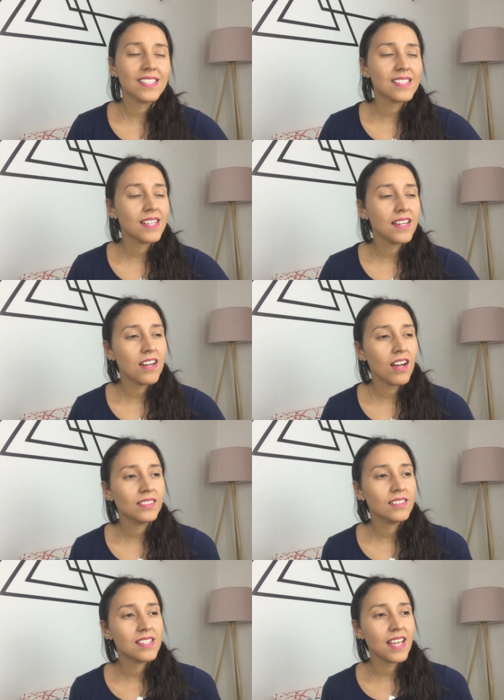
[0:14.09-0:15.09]
it's
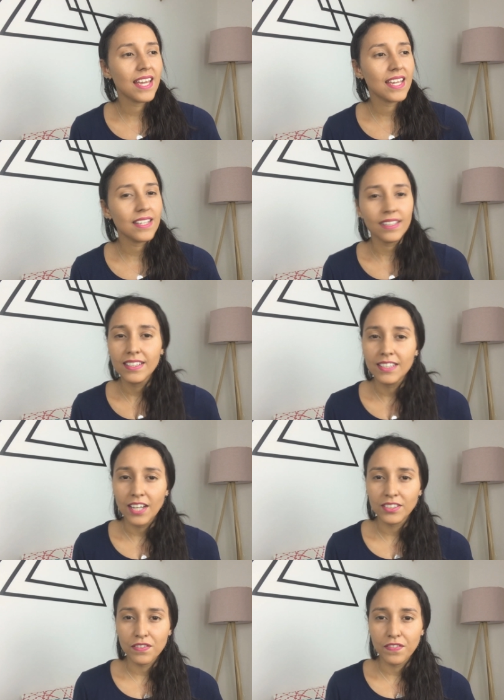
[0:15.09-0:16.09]
another day,
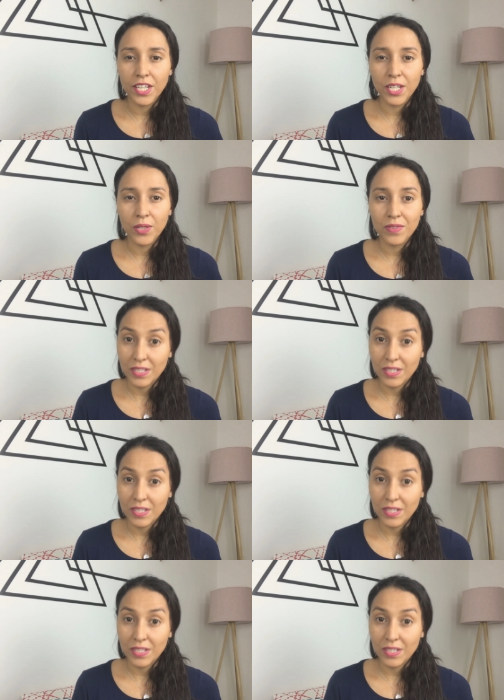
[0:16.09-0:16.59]
another video.